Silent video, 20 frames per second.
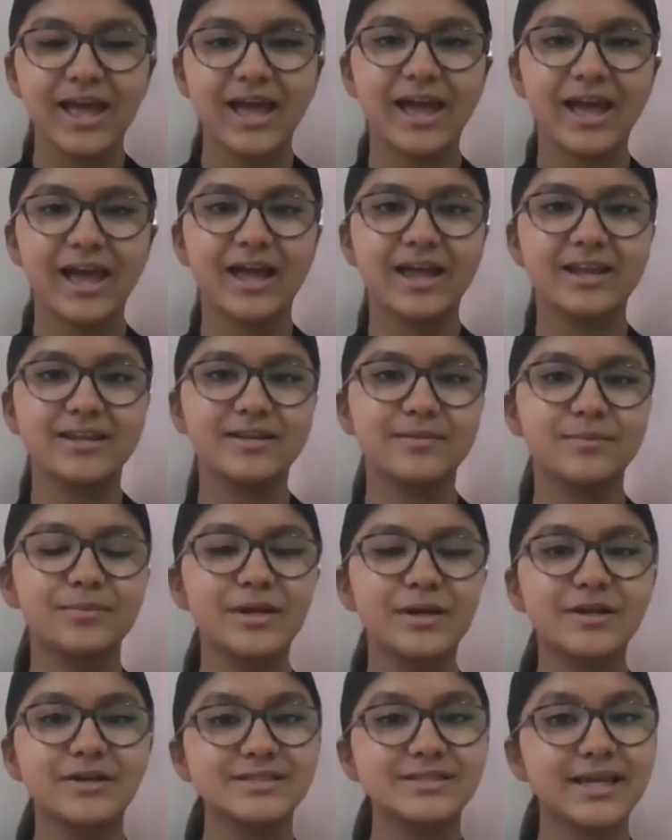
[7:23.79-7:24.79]
And
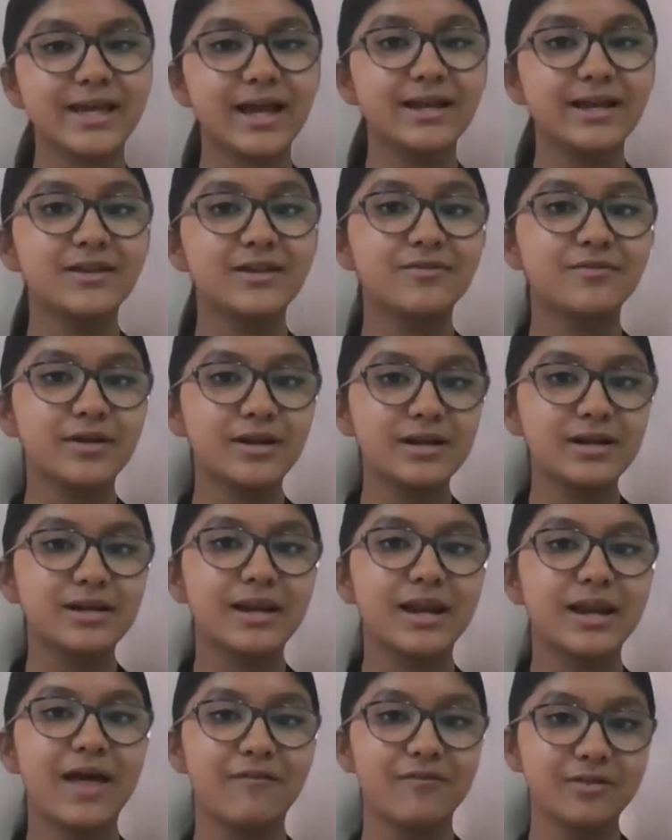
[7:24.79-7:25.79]
because they had different
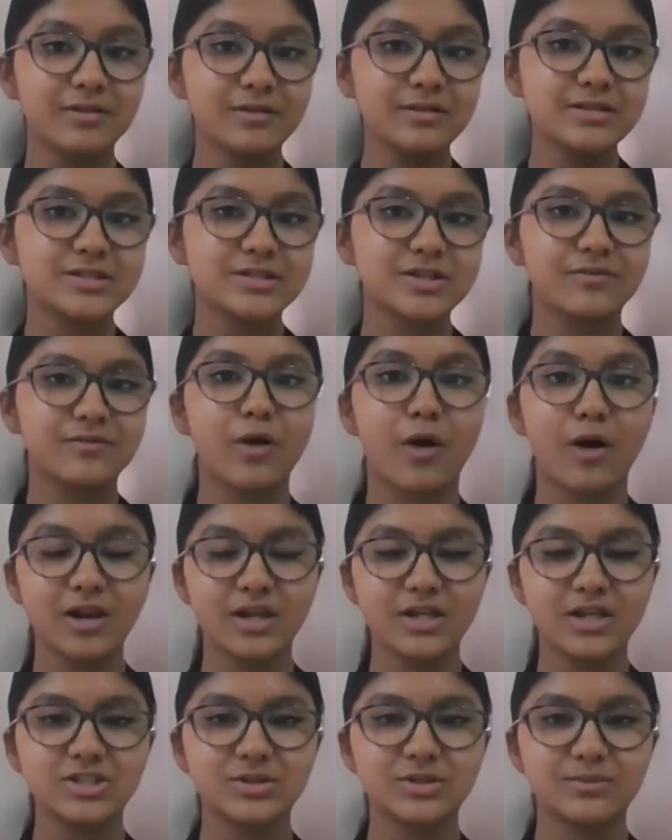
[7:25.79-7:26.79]
levels of
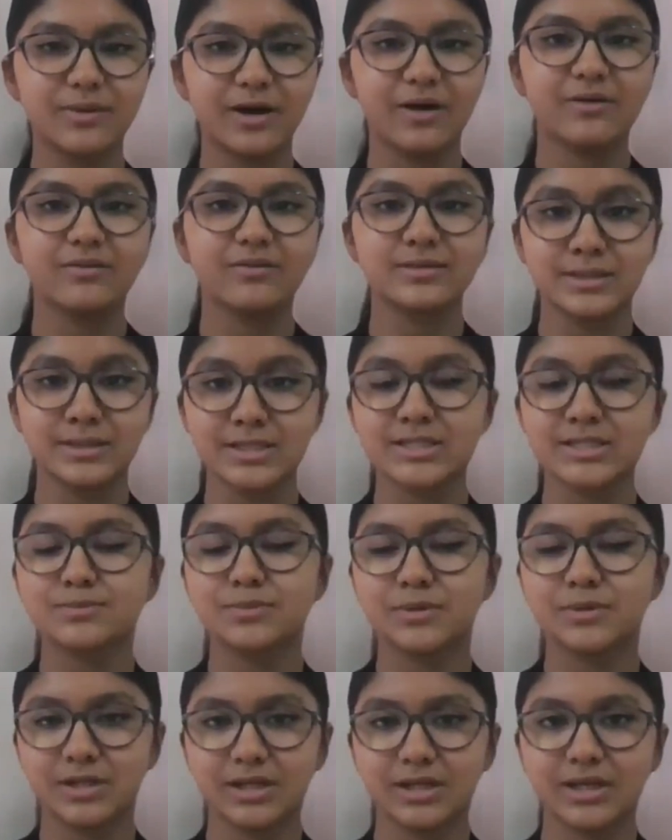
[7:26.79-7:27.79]
knowledge about this
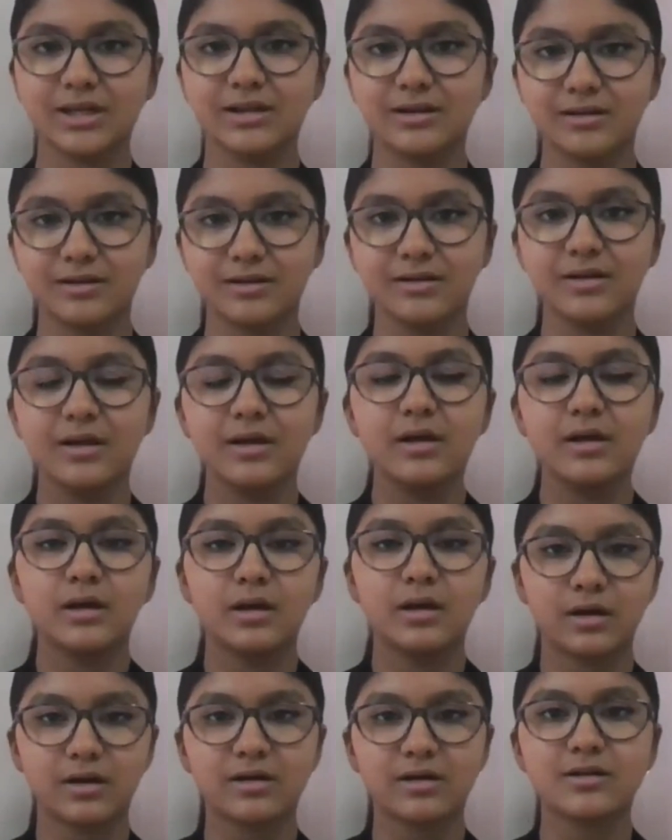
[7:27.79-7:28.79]
particular
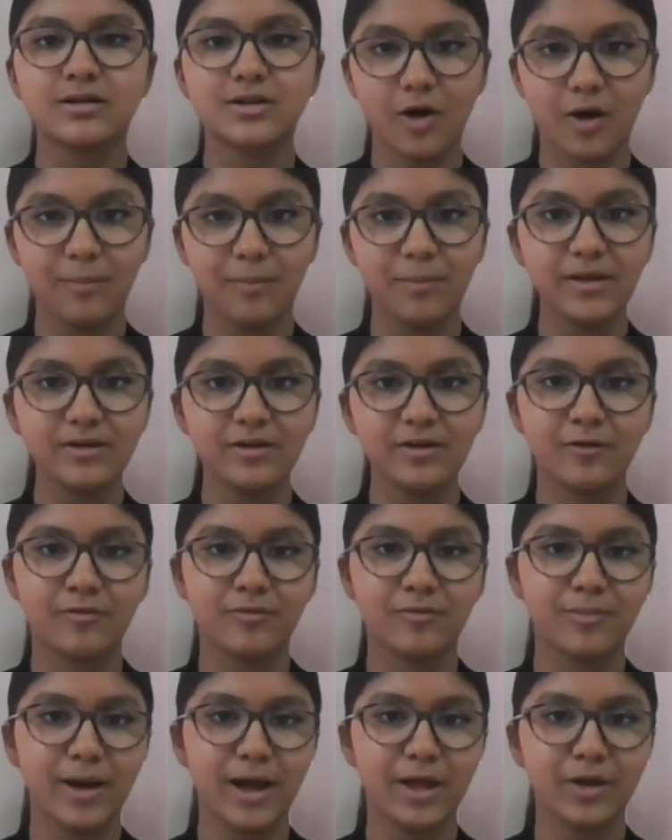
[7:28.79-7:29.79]
topic of
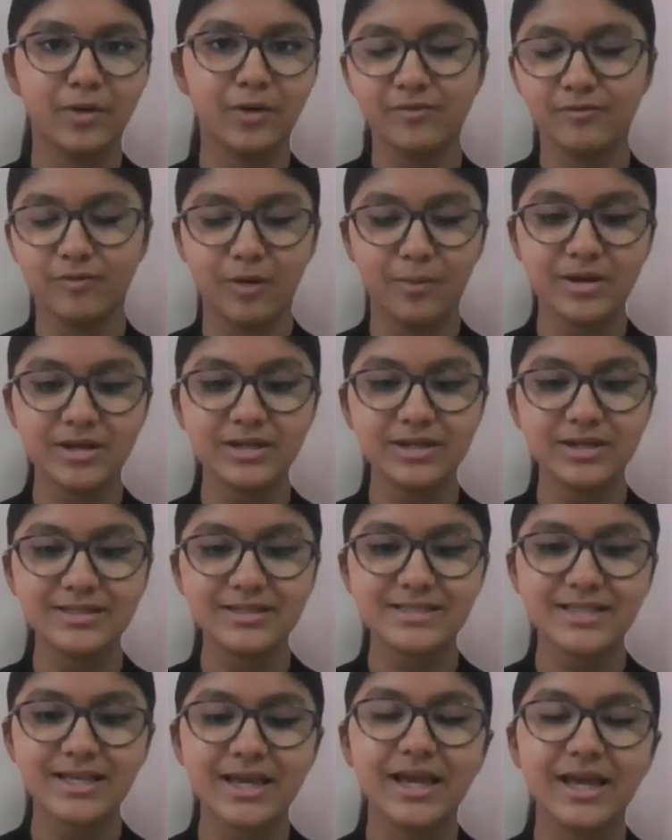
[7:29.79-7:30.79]
bioinformatics,
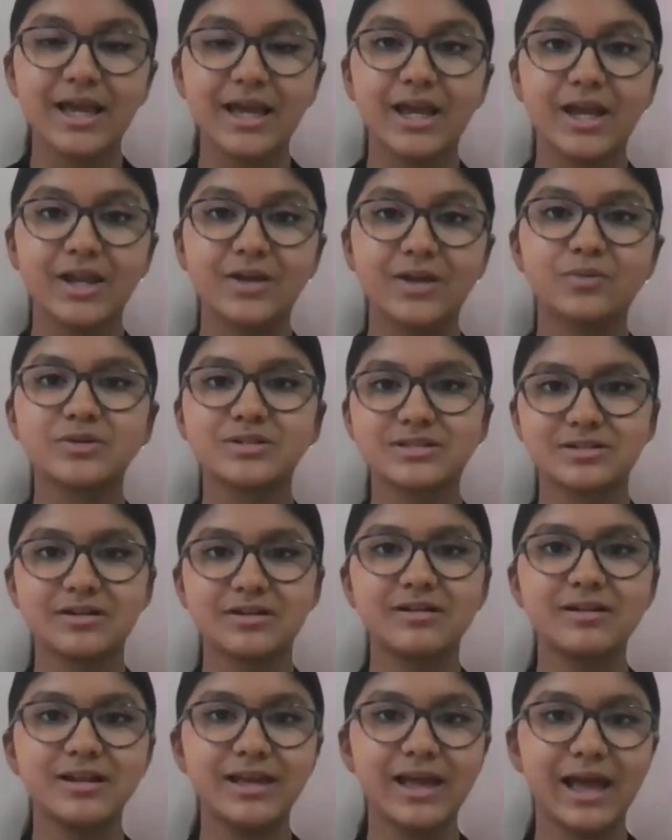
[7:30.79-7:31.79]
it was
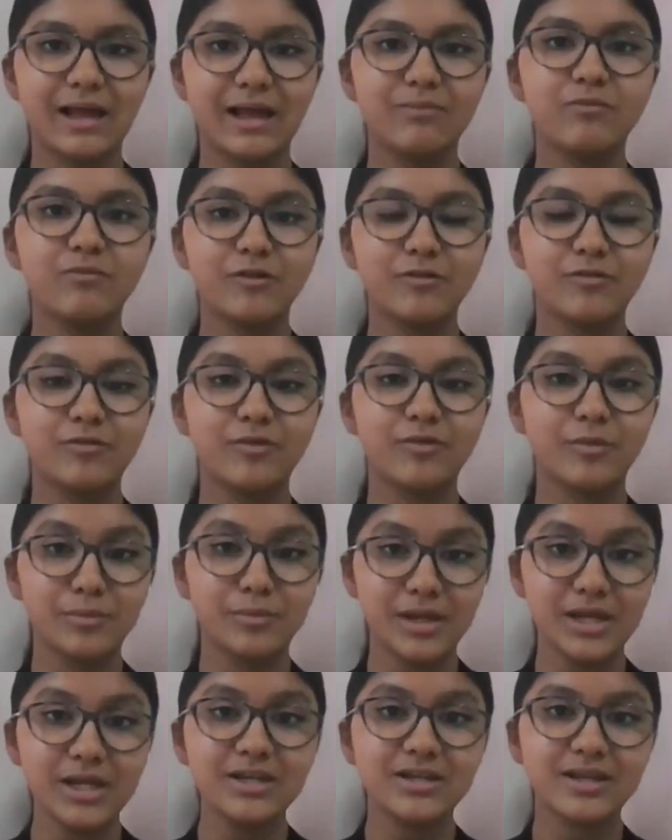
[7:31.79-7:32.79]
really helpful for
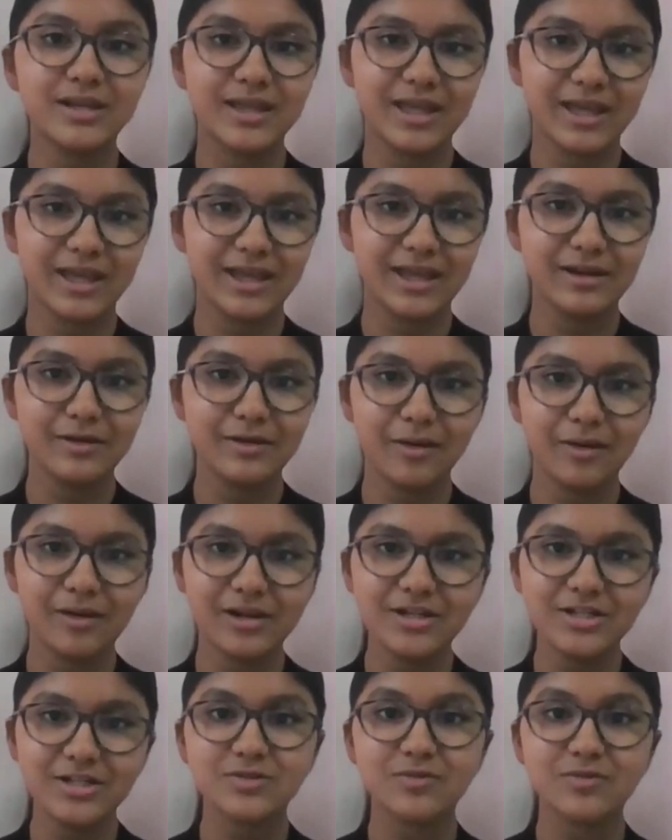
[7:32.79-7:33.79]
me to gain
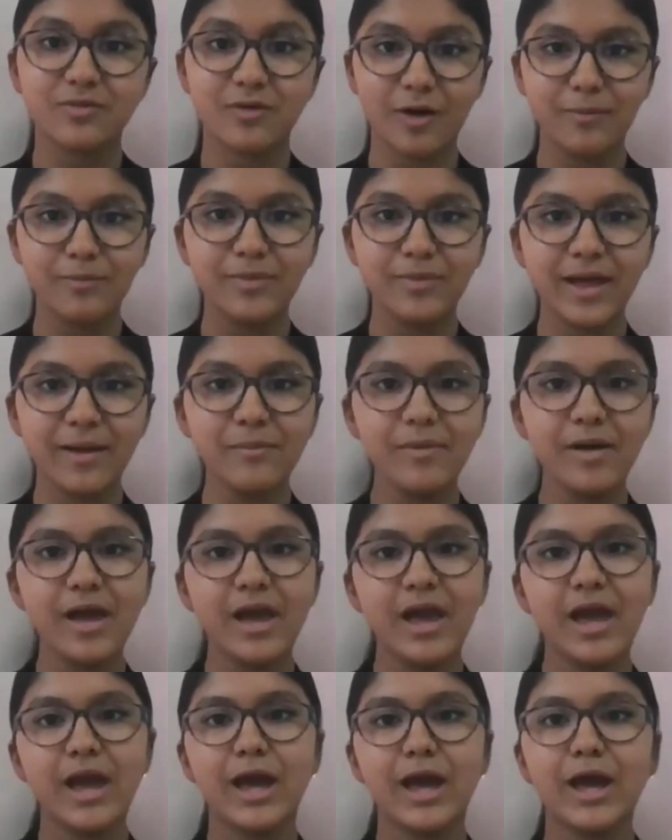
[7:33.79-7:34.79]
knowledge from them
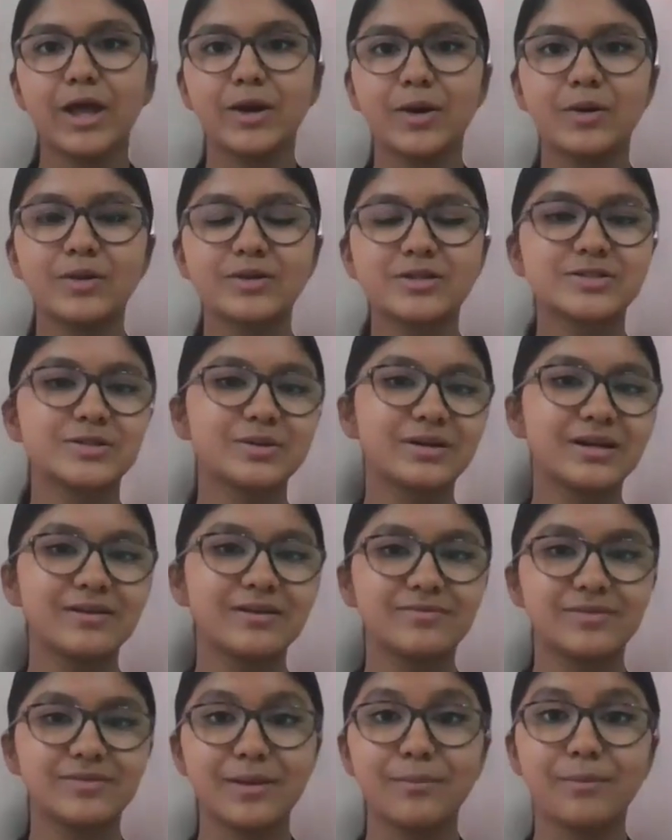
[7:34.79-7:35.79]
and also
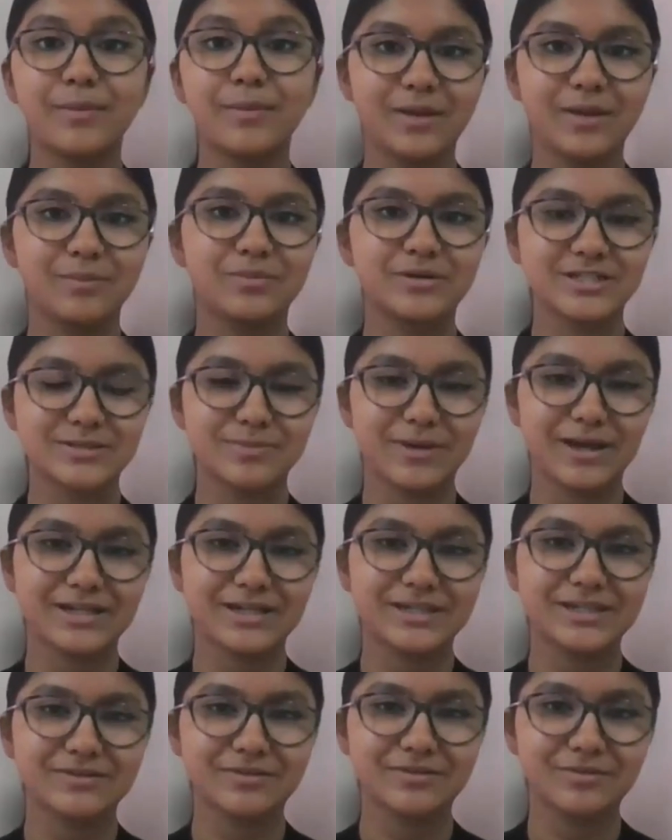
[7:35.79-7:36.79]
give them my
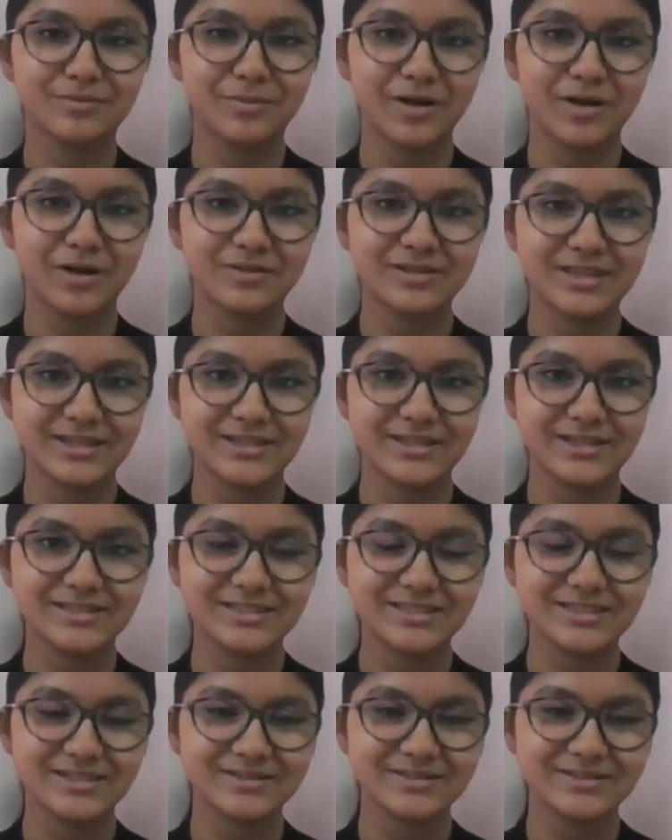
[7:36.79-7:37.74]
perspective about things.